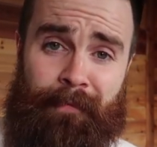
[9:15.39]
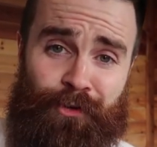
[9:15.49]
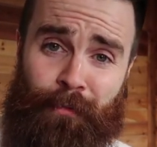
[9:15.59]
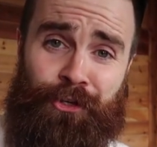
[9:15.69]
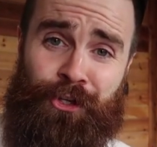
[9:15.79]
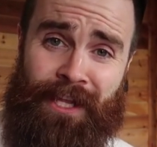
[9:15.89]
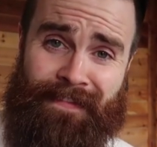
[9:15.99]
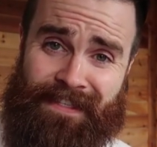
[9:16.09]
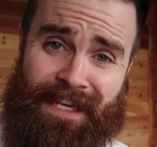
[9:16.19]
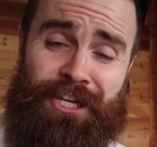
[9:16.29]
time
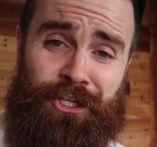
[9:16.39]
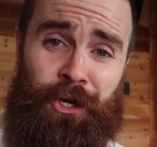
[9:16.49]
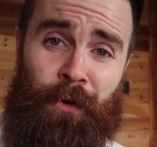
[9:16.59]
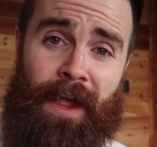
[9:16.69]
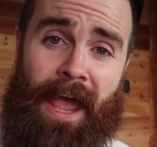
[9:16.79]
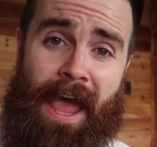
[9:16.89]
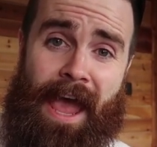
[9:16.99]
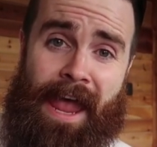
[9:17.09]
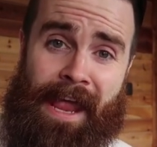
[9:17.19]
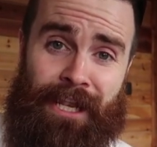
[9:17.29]
troubleshooting this issue,
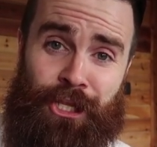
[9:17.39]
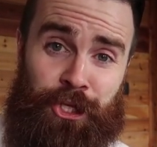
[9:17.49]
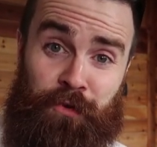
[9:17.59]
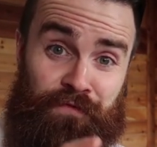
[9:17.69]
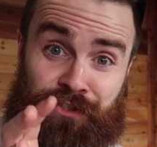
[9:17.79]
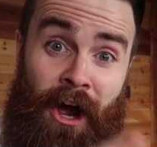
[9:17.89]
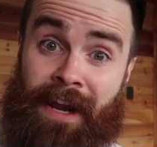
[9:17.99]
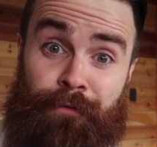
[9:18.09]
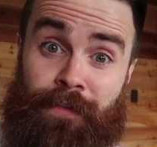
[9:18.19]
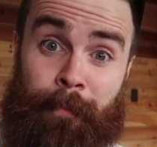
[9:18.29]
and you've
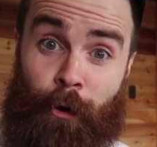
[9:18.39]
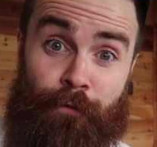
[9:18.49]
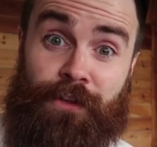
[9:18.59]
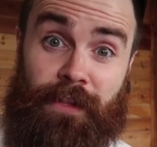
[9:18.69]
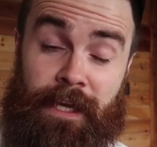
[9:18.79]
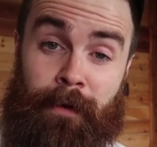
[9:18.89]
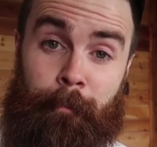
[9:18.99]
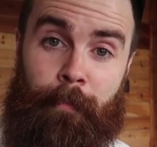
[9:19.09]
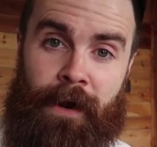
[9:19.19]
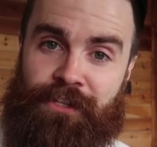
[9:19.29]
done everything perfectly,
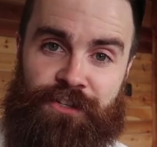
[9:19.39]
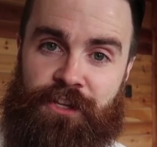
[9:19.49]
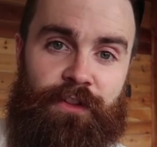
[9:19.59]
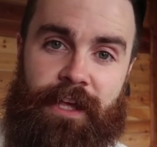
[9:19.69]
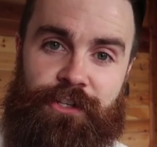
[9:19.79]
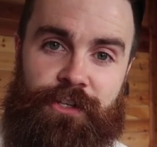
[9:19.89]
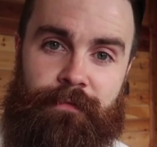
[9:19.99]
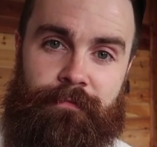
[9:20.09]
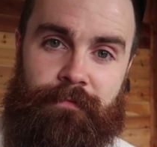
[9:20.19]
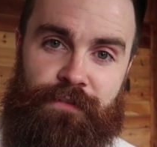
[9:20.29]
but it's just a
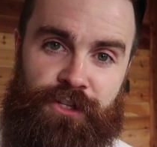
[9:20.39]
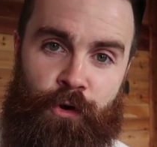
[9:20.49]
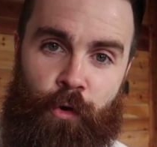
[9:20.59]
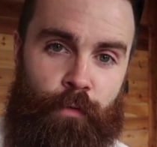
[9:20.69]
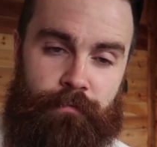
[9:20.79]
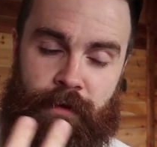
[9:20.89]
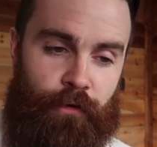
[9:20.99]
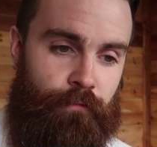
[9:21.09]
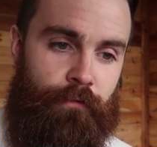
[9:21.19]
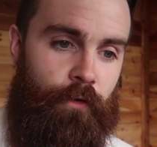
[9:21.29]
glitch. So you
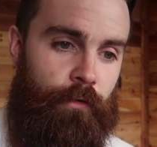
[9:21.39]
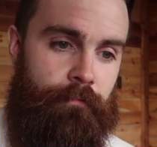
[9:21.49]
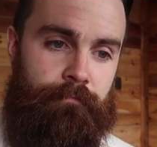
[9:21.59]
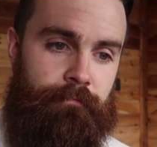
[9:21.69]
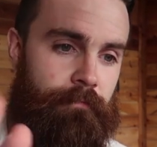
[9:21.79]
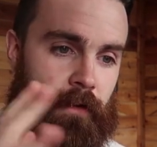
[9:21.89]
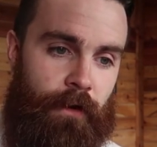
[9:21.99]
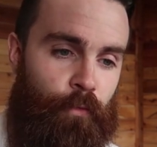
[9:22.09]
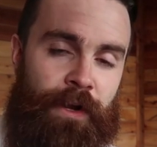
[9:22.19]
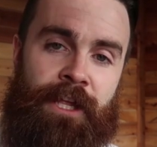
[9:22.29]
know.
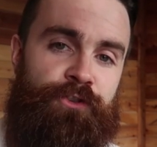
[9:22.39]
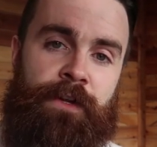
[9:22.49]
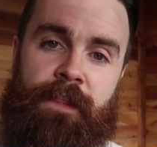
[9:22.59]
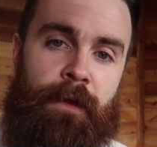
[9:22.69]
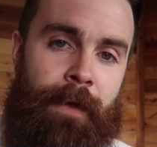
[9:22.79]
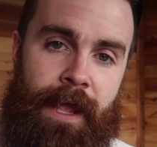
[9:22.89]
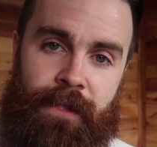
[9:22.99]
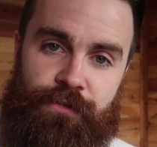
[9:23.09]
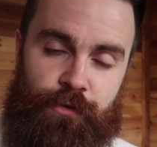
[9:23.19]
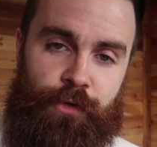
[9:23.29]
Re-entering the
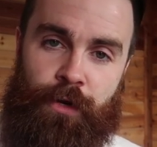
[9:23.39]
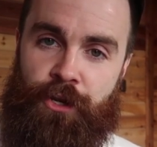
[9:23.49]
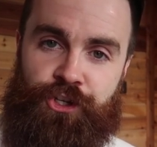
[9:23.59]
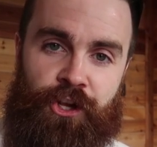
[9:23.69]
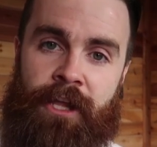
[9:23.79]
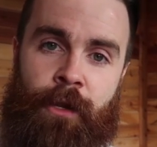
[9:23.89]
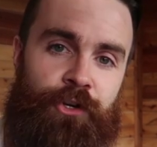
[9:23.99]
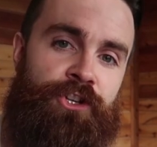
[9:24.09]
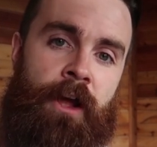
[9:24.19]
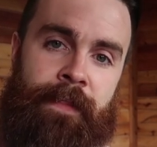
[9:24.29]
commands or doing on a shut,
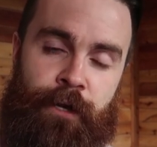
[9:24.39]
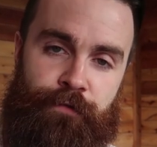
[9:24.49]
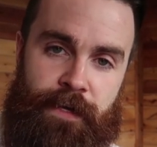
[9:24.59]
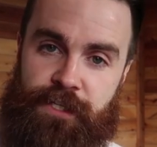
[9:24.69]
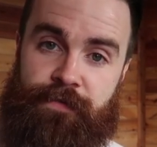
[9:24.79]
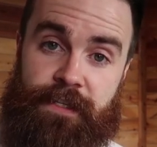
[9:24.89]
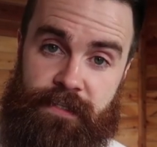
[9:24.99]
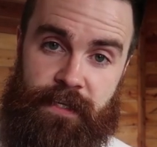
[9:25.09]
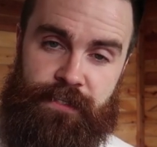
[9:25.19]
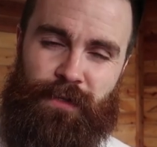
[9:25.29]
no shut on the interface
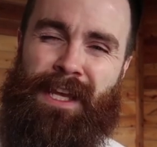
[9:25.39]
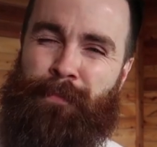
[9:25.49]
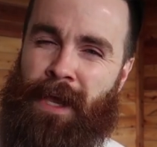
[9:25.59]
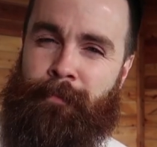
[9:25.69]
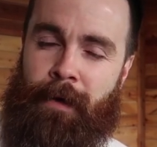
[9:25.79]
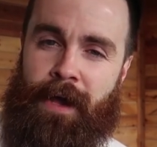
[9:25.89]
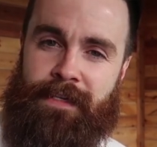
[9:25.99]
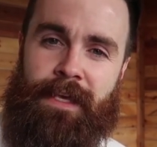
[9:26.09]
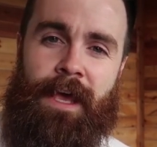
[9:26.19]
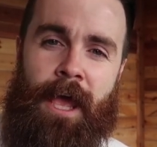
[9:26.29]
fixes it, so keep that in
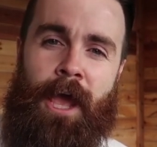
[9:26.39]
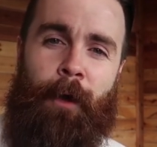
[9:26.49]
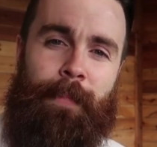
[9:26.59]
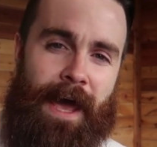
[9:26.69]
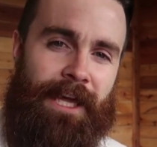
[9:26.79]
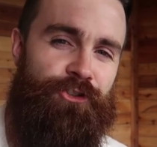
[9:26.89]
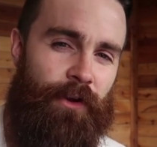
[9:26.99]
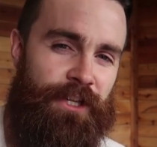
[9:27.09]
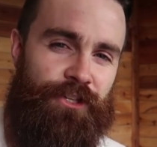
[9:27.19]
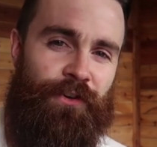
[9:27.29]
mind. Packet
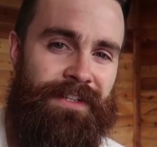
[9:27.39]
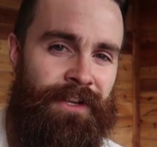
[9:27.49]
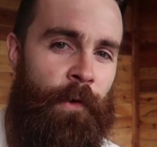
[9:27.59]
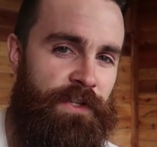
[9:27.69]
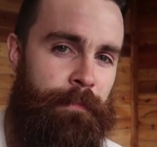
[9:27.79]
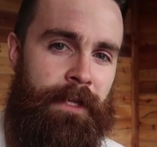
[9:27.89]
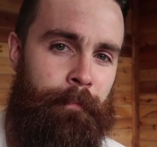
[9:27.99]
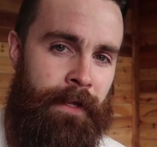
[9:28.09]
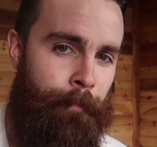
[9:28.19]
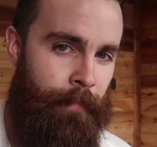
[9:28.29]
Tracer is known to be
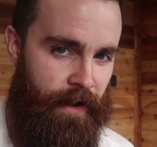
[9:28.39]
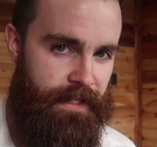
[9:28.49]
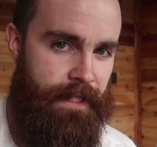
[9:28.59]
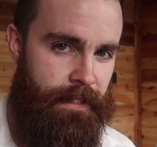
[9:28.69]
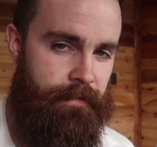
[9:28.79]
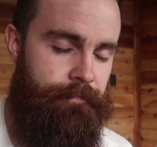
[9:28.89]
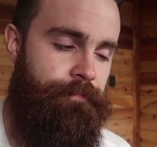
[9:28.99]
a bit buggy.